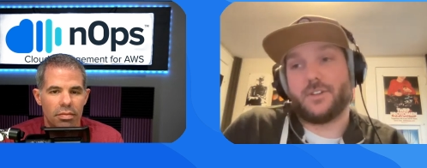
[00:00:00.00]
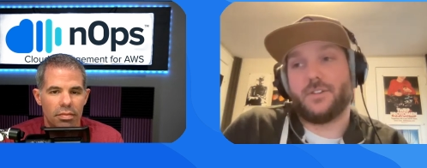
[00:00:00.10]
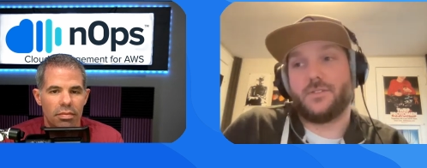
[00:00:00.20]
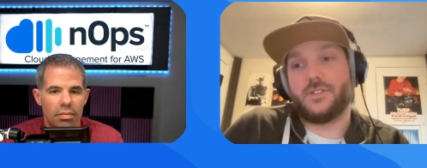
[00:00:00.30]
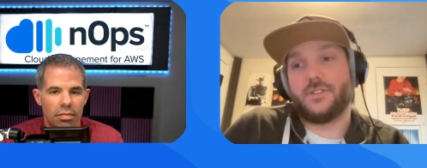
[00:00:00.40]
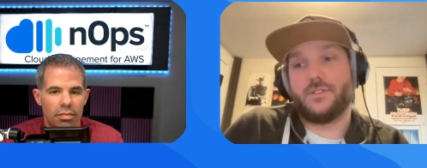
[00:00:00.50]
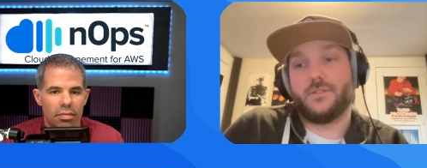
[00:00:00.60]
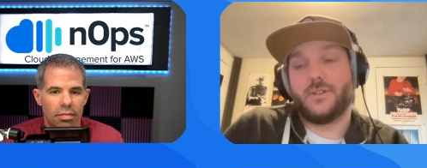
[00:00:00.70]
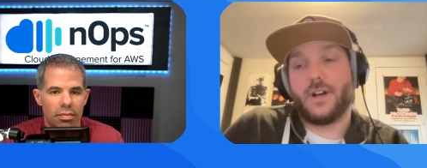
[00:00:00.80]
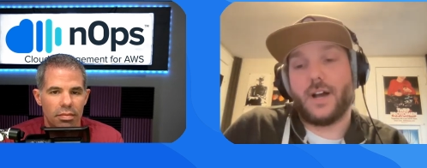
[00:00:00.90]
Speaker 1: you
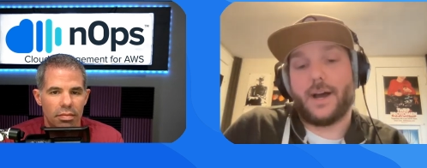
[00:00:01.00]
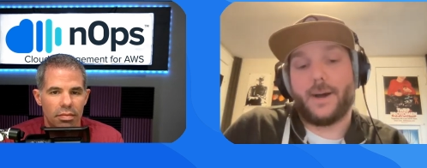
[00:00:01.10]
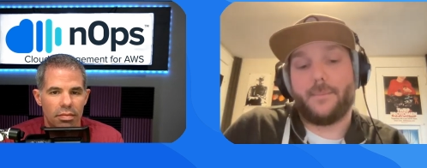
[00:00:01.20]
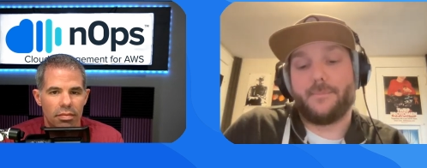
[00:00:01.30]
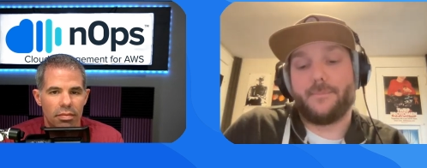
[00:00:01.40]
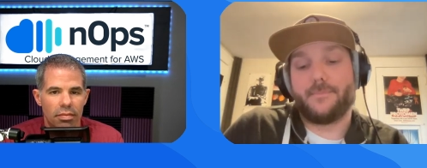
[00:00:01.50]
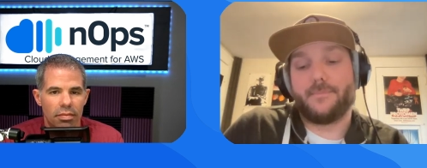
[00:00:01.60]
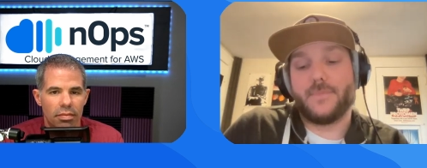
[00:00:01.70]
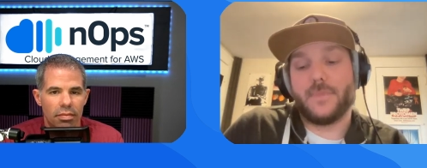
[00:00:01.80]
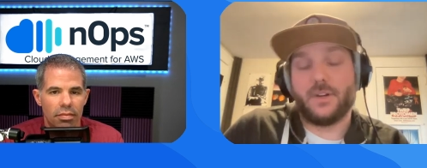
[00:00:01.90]
to, um,
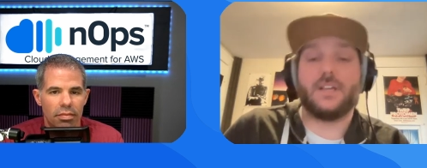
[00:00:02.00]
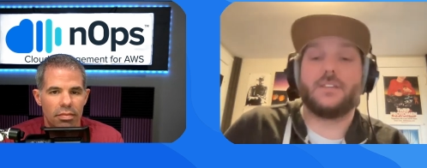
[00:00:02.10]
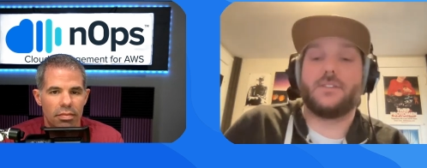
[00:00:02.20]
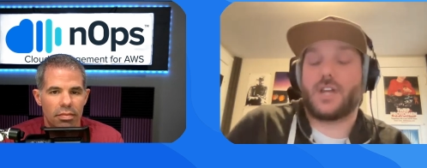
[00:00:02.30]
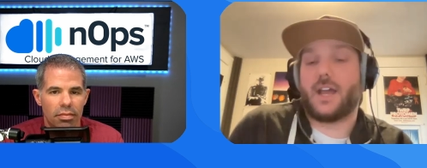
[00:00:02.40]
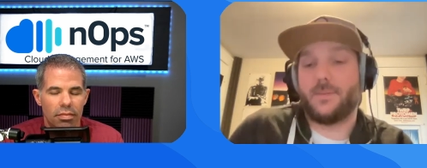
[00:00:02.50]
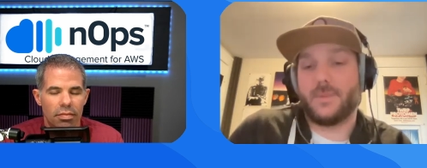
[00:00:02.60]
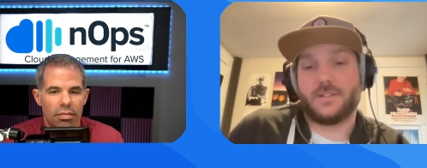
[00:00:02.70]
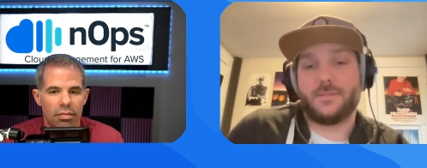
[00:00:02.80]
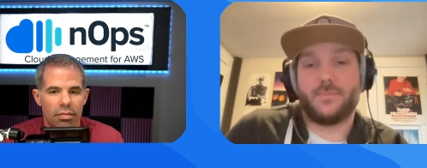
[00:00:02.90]
you know, get those
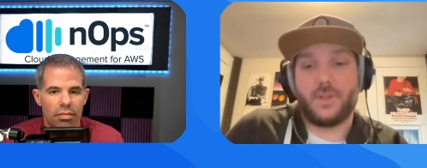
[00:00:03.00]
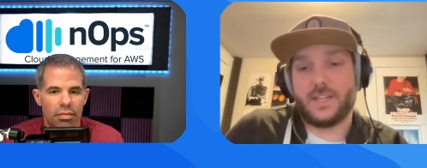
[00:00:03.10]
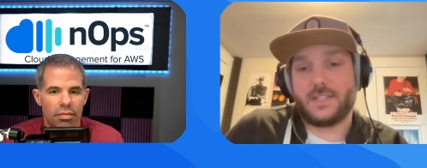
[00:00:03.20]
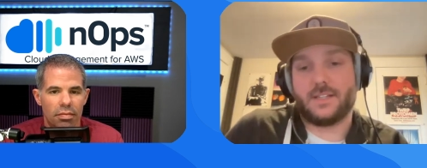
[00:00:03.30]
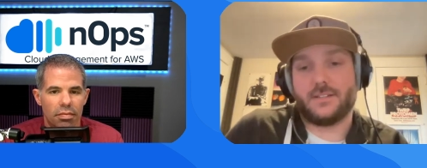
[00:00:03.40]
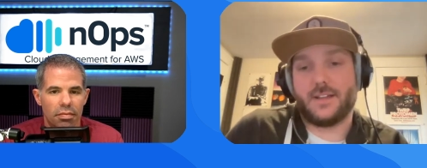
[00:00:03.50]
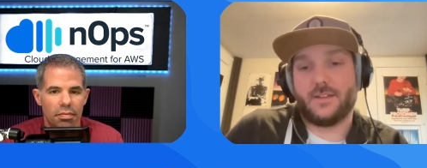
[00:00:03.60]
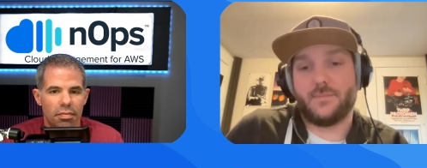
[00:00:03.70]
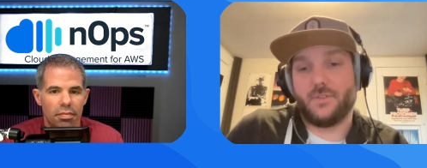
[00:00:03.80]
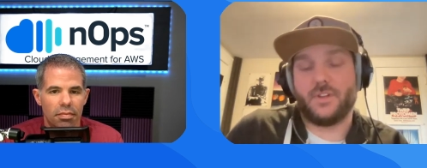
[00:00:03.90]
documents in place and,
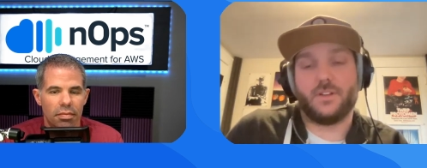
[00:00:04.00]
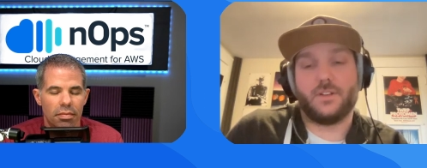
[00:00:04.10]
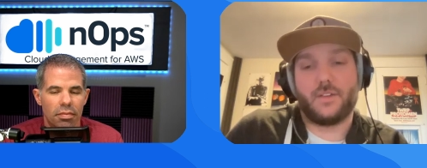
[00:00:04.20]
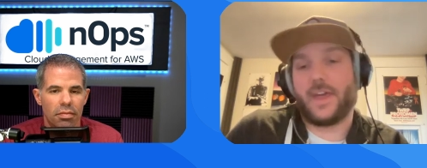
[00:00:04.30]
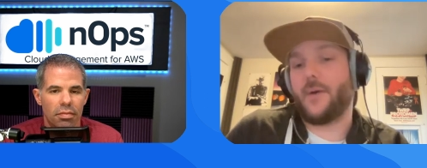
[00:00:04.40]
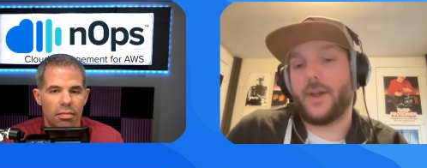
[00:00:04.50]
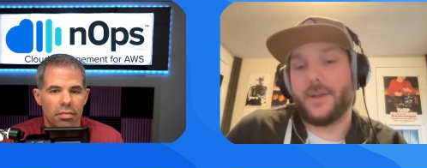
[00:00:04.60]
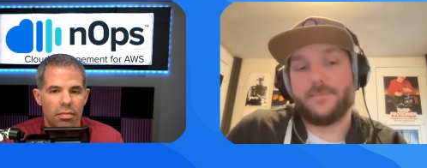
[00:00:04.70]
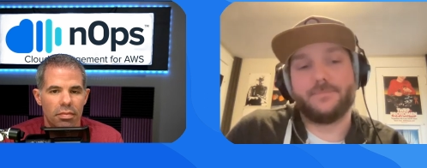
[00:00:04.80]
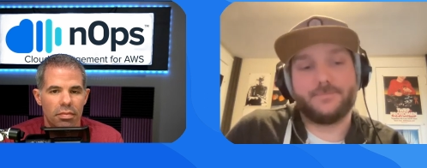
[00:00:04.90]
and move you along that way.
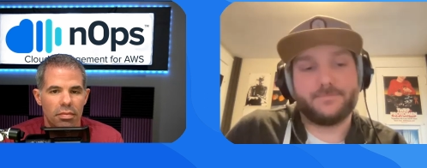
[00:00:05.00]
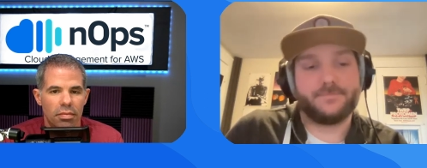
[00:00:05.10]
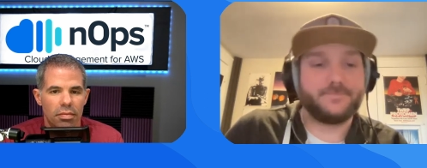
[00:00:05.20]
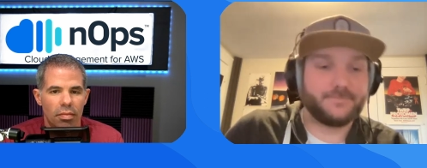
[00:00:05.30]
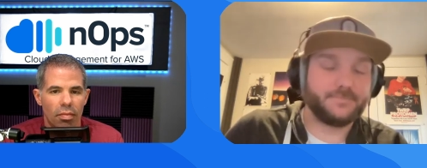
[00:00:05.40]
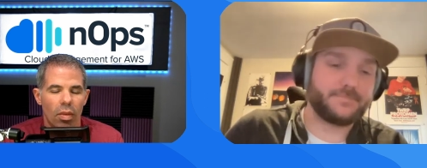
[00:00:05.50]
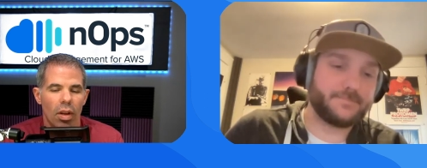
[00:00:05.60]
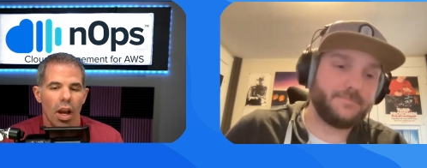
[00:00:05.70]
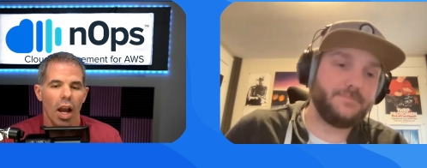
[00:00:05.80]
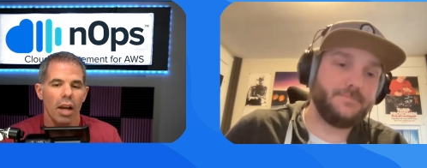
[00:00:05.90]

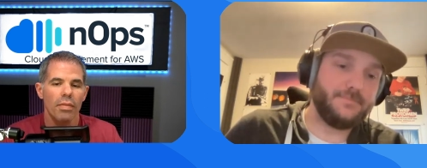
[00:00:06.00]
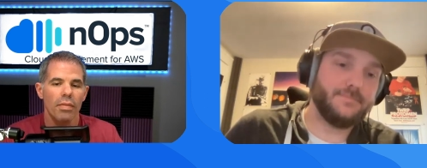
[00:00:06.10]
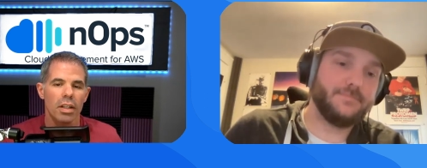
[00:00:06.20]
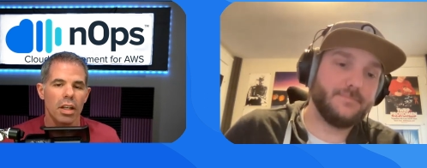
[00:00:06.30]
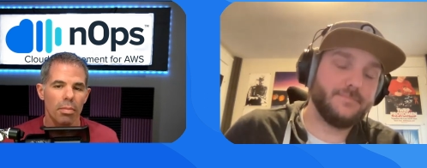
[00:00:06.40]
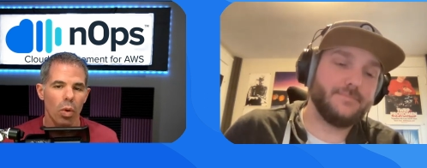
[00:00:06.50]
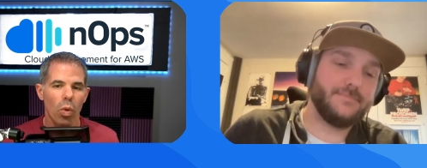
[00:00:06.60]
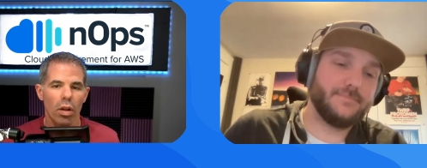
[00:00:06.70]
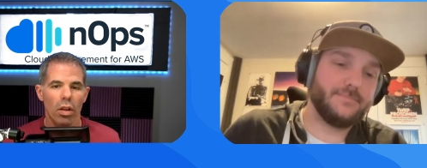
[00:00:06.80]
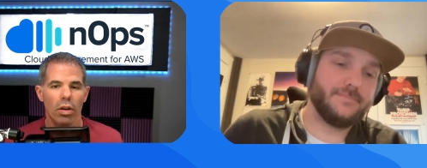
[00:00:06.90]
Speaker 2: I've done a
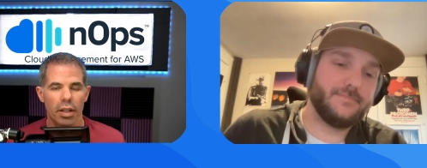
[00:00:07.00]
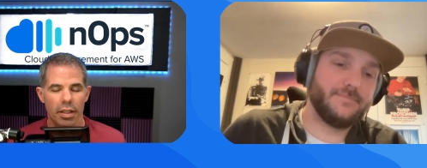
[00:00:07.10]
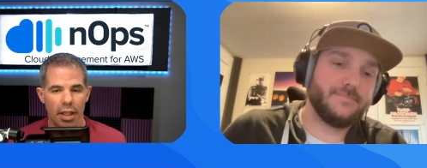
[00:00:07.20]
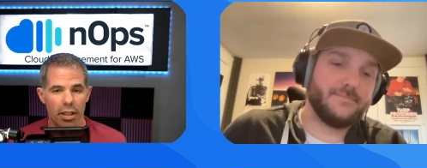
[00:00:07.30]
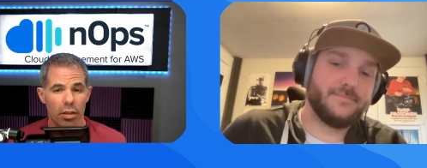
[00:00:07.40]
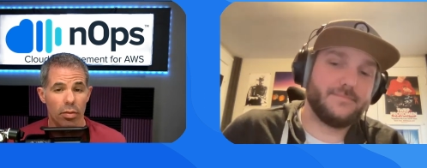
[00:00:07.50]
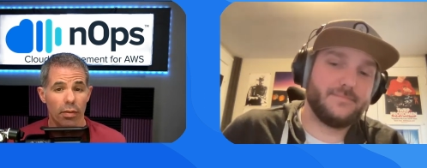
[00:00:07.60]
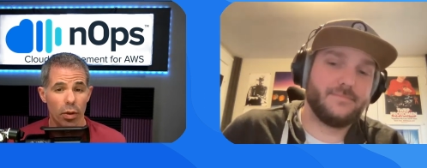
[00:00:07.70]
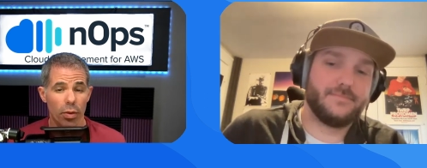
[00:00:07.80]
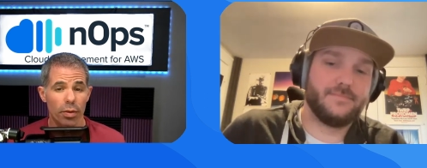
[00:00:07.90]
couple well architected
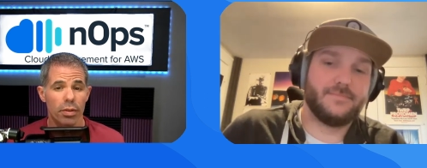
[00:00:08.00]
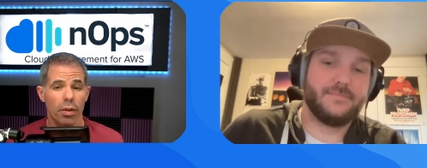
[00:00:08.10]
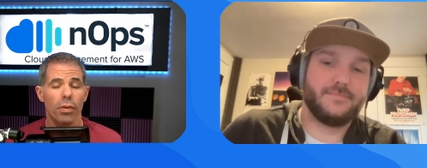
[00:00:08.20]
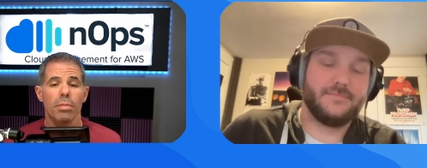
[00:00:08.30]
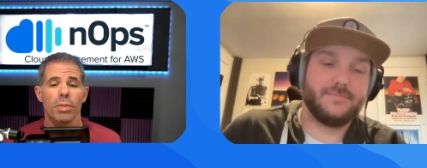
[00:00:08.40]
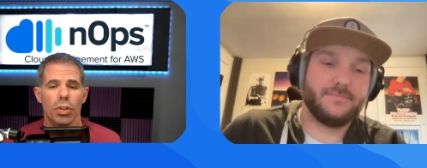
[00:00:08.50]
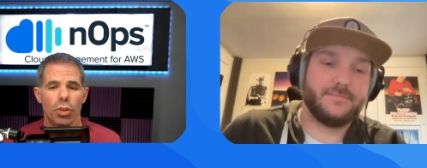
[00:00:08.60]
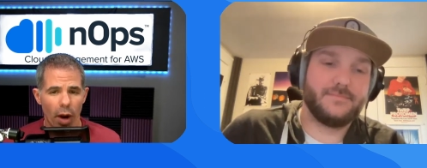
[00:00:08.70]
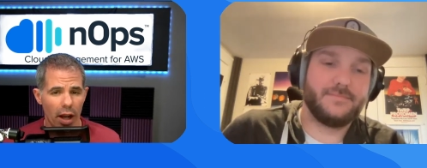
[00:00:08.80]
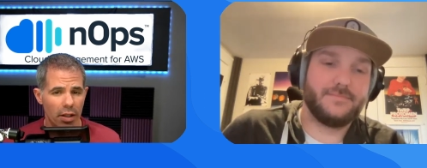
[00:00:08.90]
reviews from
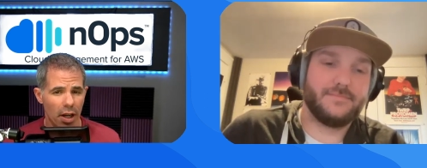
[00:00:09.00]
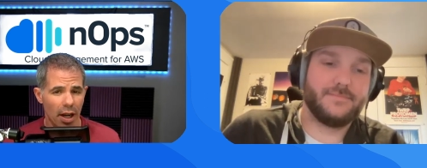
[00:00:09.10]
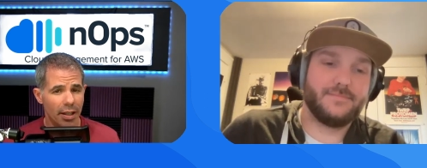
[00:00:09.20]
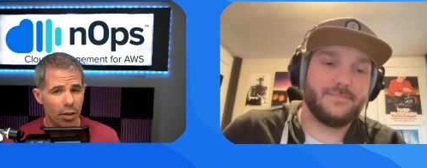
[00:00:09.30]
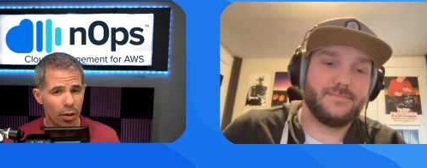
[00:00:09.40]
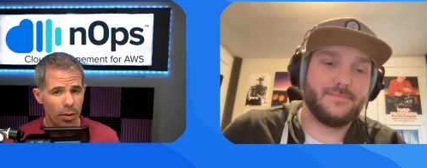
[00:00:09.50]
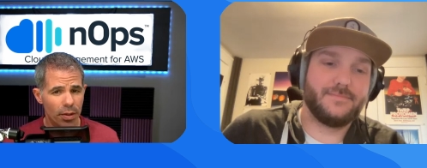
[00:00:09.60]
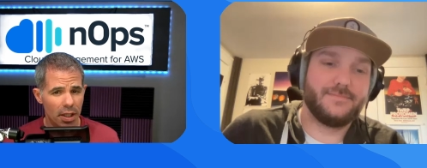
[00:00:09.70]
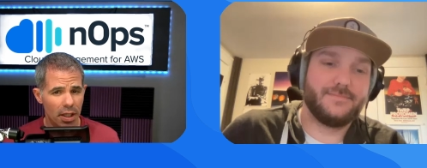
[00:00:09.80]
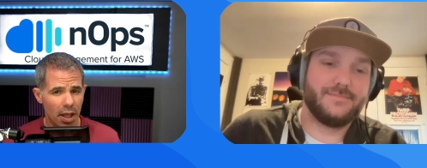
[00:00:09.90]
scratch. I didn't
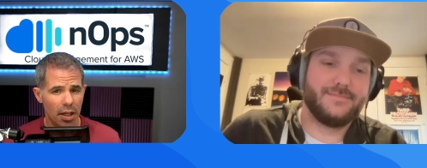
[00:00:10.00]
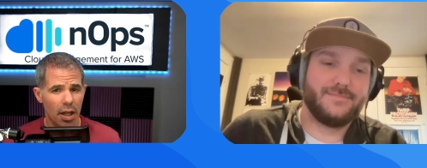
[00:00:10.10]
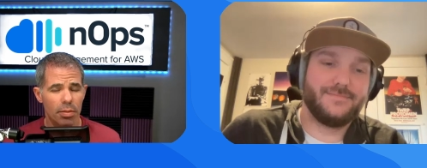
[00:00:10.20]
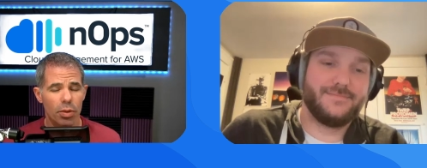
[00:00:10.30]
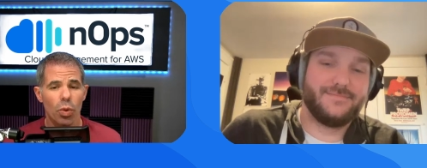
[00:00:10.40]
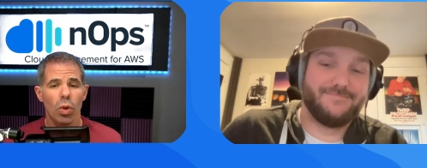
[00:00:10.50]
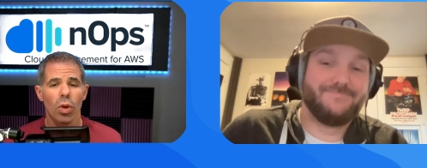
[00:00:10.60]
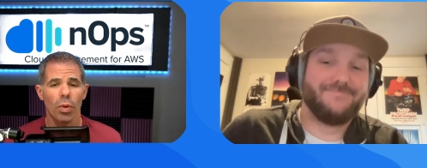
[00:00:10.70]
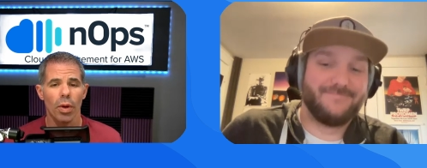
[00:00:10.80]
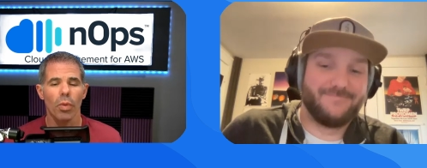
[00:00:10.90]
use the NOPS
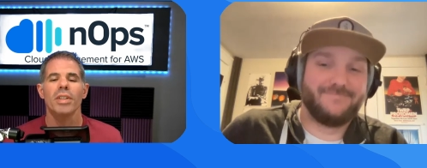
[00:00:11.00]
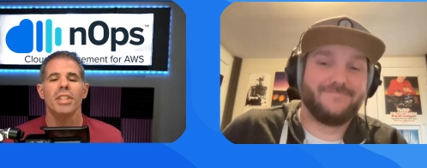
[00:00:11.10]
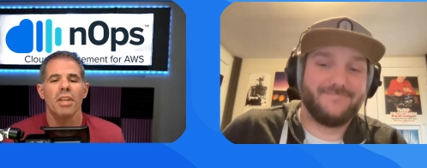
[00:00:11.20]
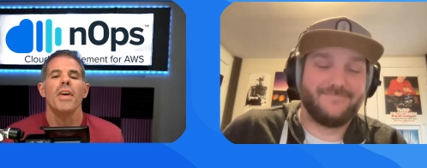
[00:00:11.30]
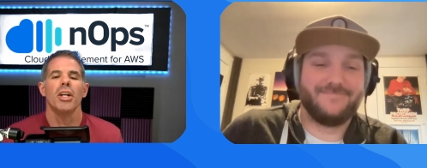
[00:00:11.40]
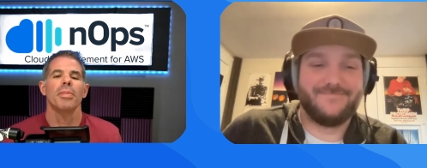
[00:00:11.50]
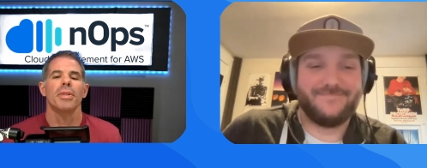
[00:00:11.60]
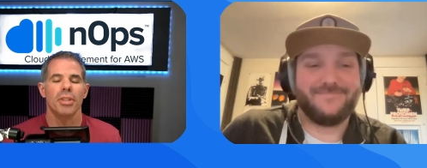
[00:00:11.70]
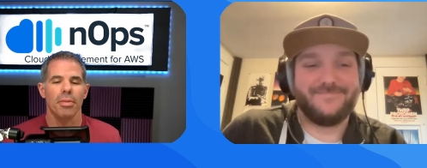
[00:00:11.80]
tool. It wasn't available